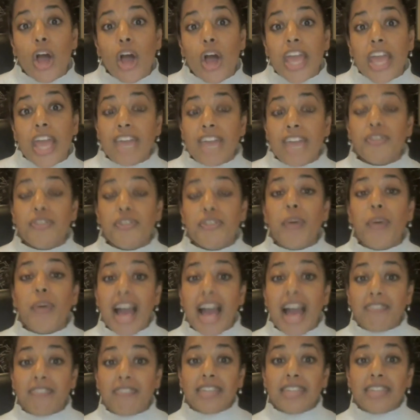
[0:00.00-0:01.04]
if you
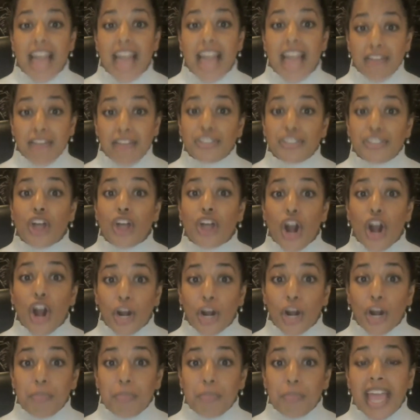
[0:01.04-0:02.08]
have left
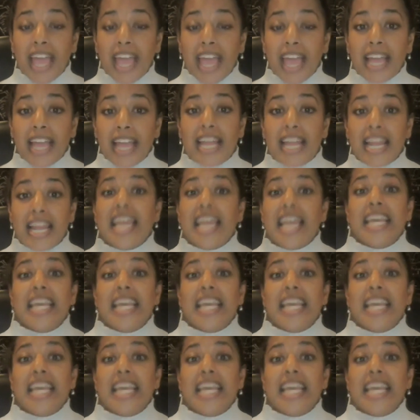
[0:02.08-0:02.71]
arm pain,